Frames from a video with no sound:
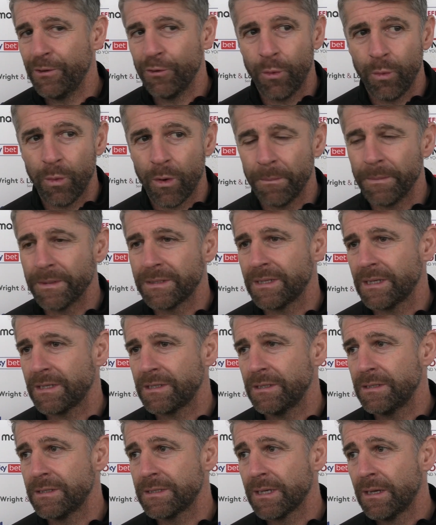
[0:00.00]
know what
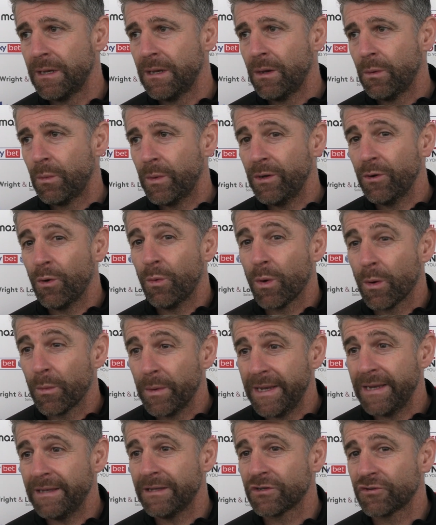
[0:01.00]
positions, we know where
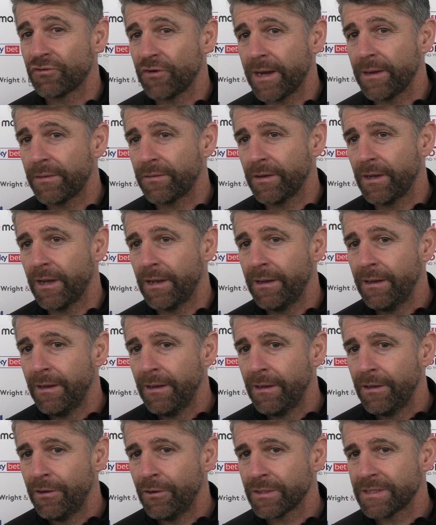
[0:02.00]
we need to strengthen, and
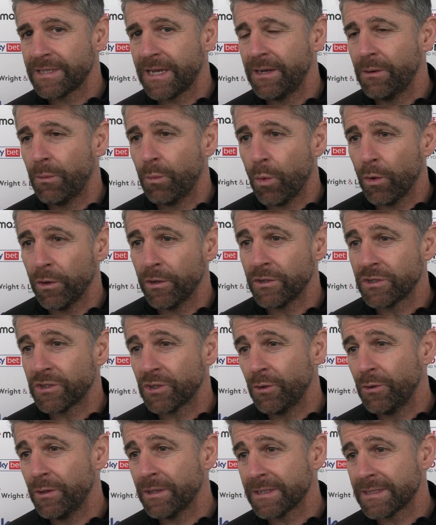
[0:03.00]
you're signing 1 and
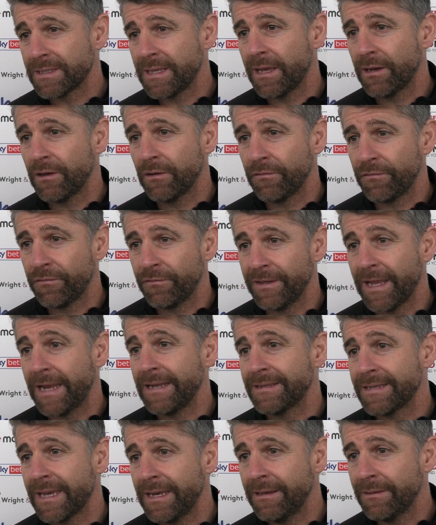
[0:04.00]
2 instead of
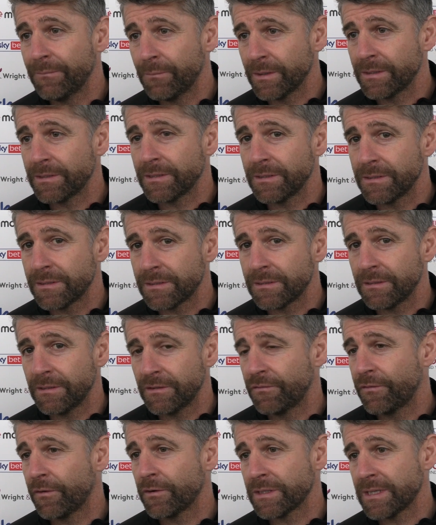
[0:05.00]
19, which is
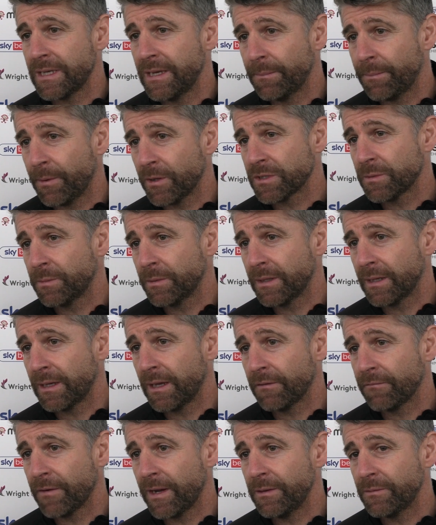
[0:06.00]
virtually impossible to
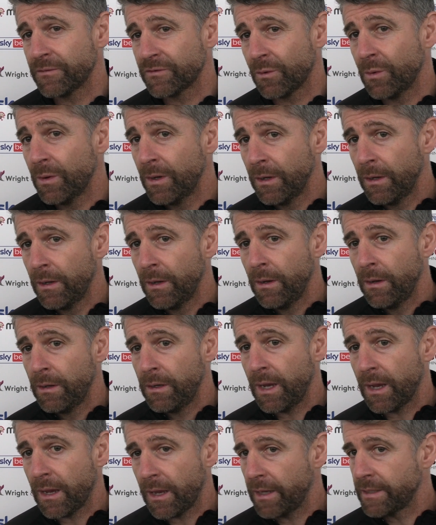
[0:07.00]
get right. So,
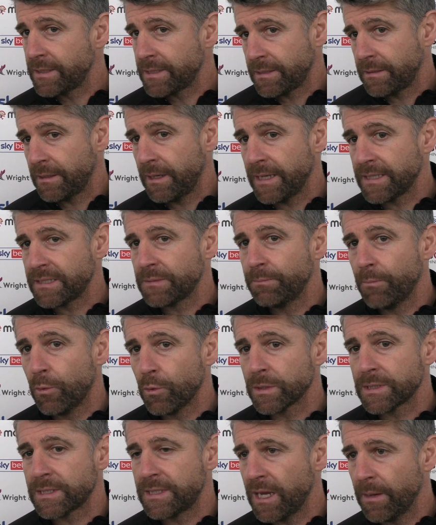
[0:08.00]
yeah, it's
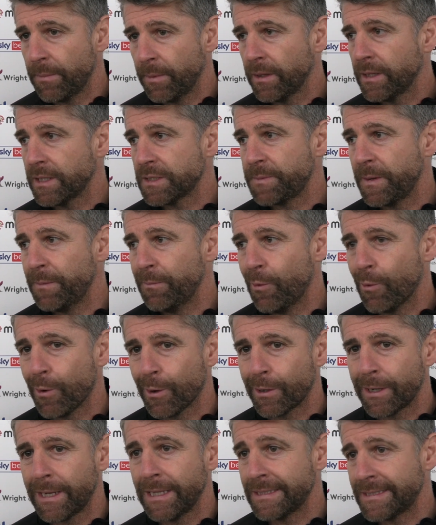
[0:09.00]
more stable, it's been
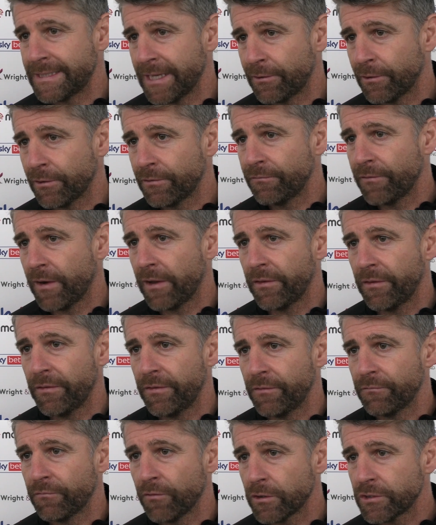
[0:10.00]
more considered rather
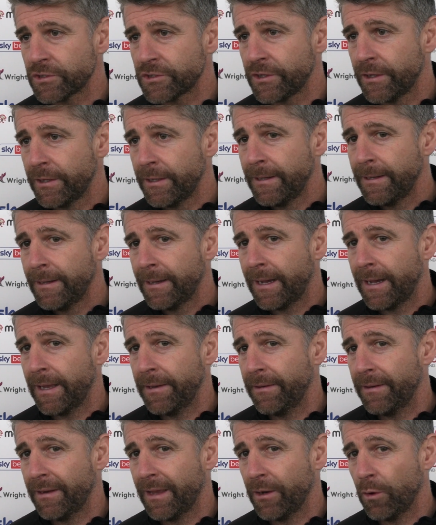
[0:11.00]
than rushed,
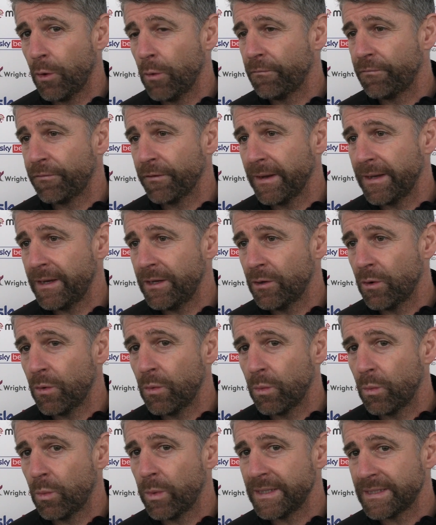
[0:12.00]
and hopefully, you
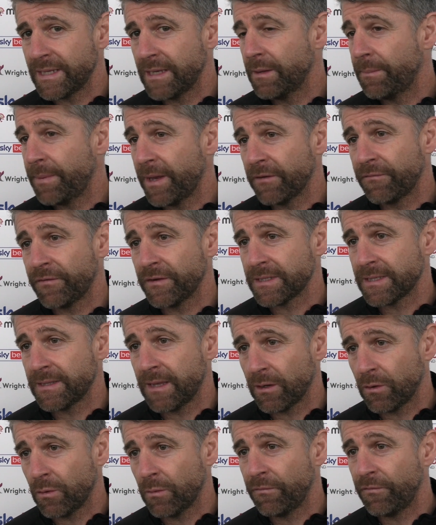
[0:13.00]
know, we see the benefits of
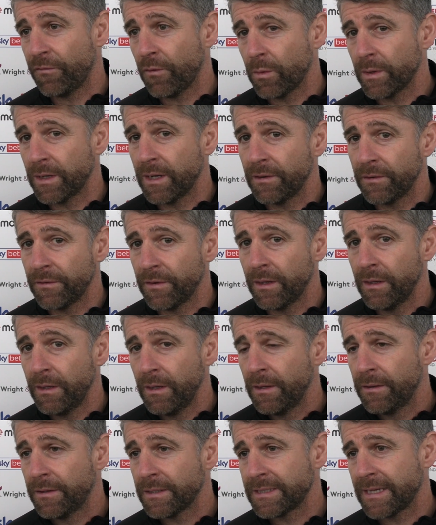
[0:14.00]
that going forward into
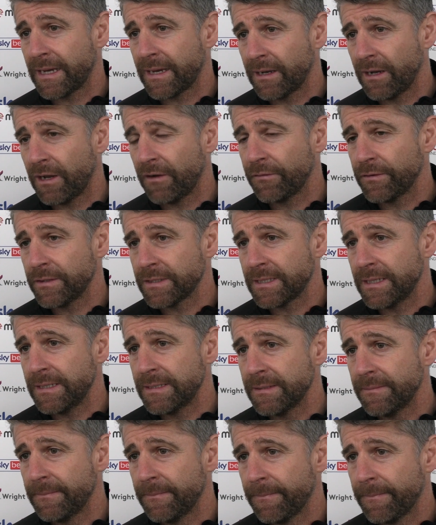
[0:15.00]
the second half of the
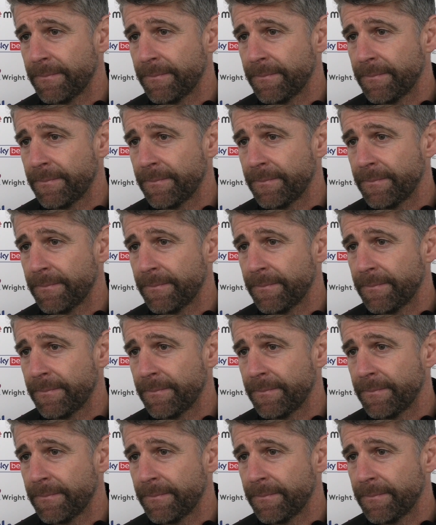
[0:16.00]
season.